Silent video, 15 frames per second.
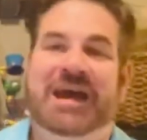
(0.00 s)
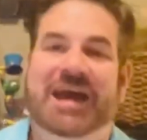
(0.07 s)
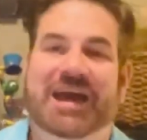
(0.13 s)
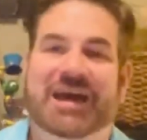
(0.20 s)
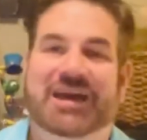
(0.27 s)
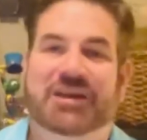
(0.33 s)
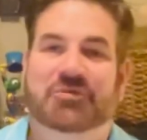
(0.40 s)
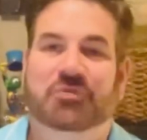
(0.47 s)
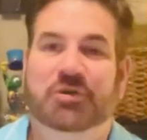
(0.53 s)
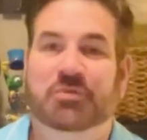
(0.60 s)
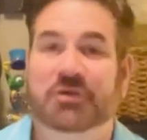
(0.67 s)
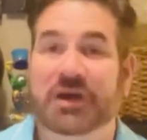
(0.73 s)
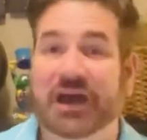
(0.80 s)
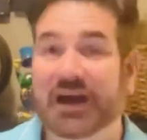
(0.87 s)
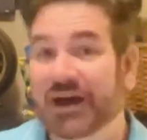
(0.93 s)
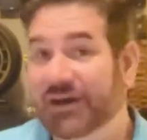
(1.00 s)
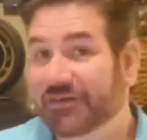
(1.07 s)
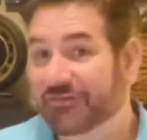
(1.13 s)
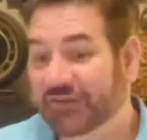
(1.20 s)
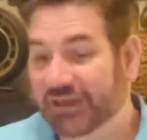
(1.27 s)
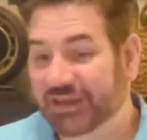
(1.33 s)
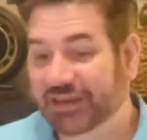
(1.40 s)
and we would
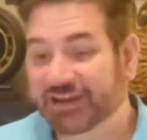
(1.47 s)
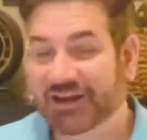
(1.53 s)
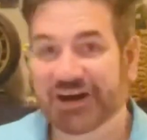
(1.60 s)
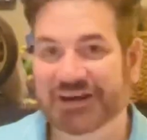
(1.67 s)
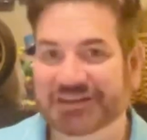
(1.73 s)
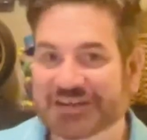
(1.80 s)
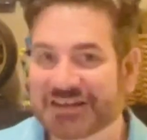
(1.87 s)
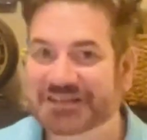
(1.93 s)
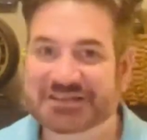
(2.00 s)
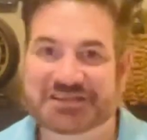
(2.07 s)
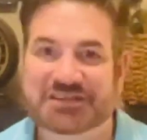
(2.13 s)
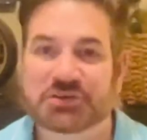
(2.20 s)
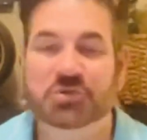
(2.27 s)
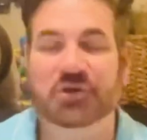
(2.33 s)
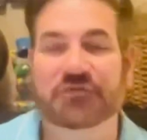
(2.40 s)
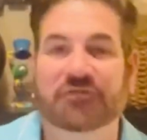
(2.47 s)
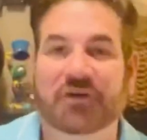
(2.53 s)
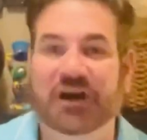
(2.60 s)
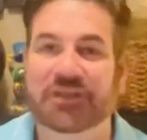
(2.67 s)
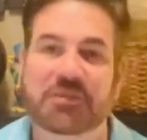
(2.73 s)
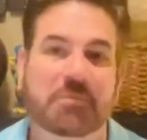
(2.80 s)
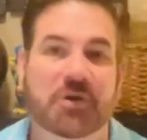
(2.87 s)
have a contest to see who can
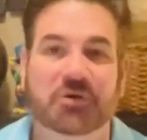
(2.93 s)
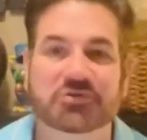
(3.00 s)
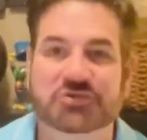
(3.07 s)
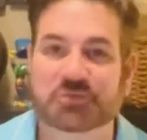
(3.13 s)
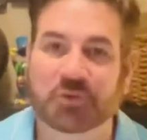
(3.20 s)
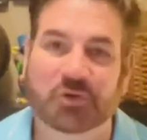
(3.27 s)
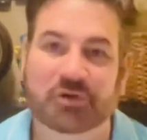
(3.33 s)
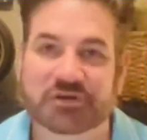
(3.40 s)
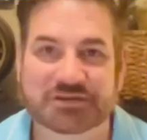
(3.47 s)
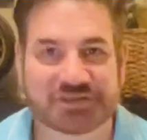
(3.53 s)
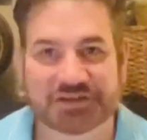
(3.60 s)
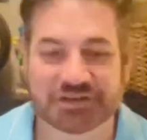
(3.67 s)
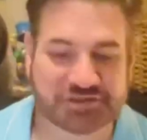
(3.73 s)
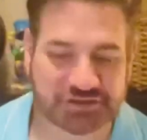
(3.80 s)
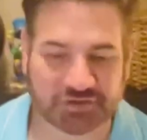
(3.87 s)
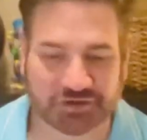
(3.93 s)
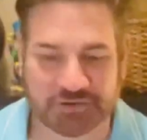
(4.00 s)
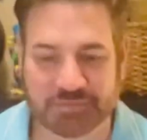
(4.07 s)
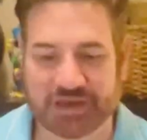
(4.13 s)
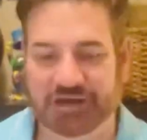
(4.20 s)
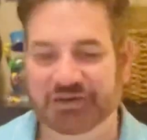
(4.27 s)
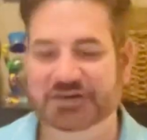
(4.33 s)
find the most words in a certain
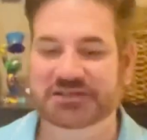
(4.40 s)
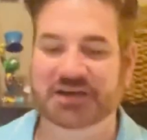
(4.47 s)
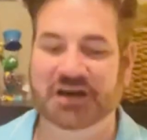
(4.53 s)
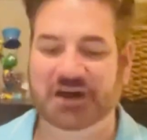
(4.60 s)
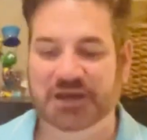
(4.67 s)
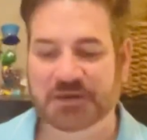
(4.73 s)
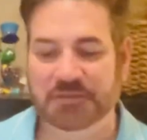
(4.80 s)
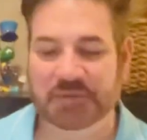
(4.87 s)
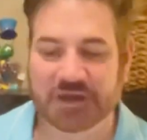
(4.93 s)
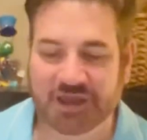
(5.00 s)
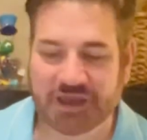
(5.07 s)
amount of time.